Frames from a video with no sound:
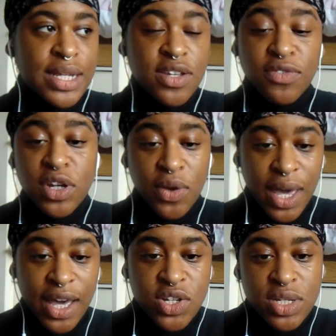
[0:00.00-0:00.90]
different
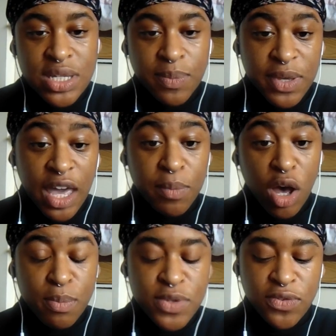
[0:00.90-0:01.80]
locations that became
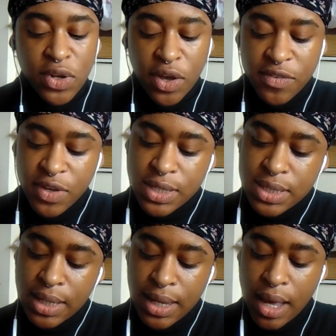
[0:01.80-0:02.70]
hubs for a lot of
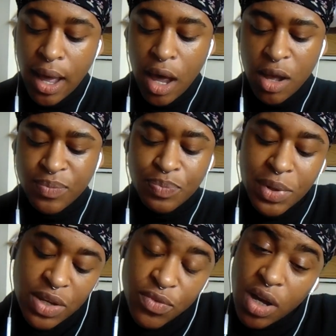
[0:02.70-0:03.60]
us.
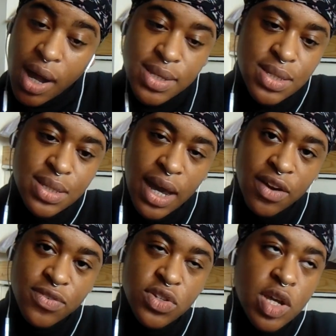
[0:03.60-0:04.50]
But in regards to the
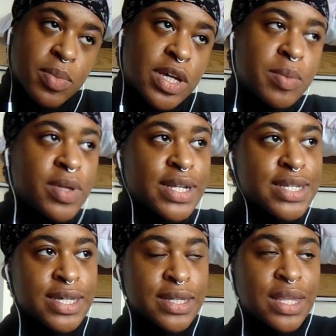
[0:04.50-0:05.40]
Afro-German
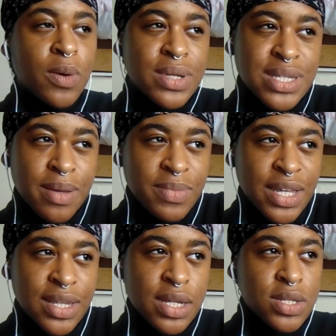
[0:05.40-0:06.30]
community, that was
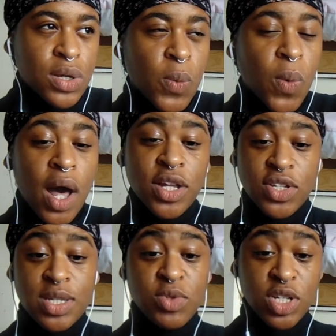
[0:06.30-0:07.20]
something that a while,
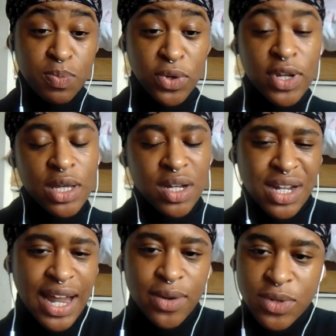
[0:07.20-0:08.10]
just purely on
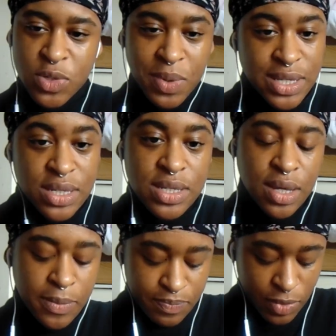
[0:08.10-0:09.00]
a language basis.
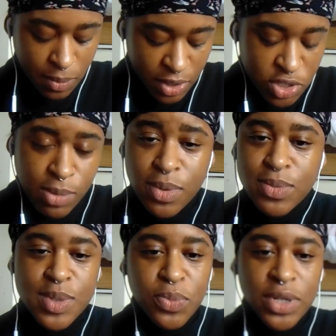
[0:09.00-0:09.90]
My German
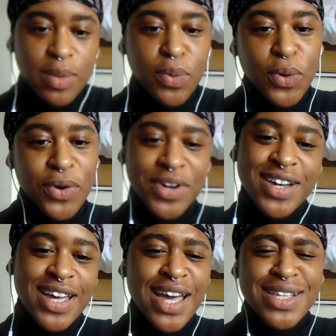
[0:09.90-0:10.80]
was pretty poor,
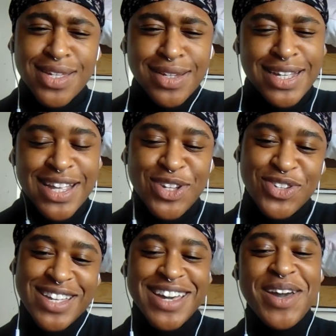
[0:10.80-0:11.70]
still is
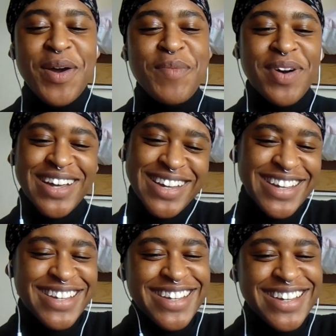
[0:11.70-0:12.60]
actually, but
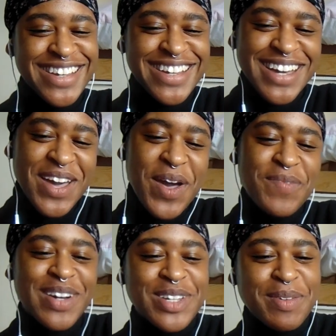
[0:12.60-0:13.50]

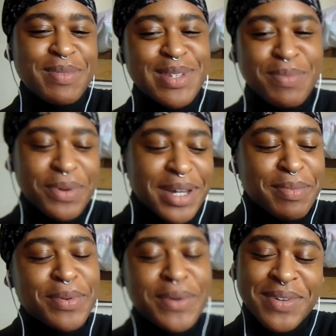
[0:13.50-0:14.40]
my German was pretty
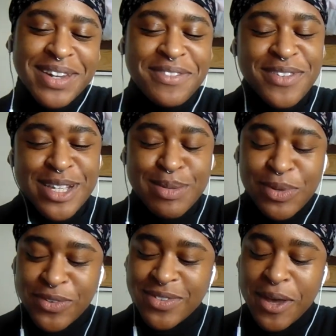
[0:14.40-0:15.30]
poor when I first
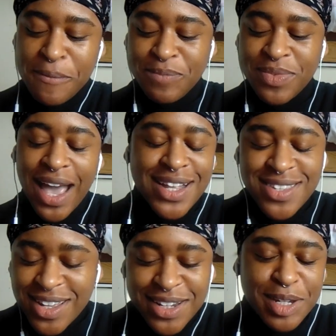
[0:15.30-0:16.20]
moved. I'd
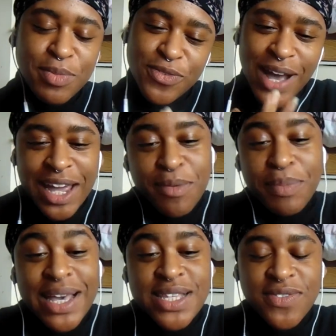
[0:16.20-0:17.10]
studied it before. I had a
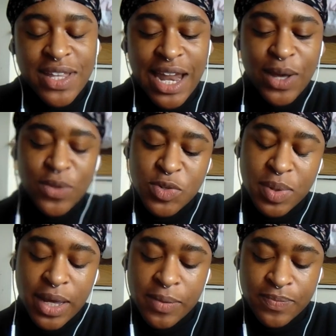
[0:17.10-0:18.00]
base for the language, but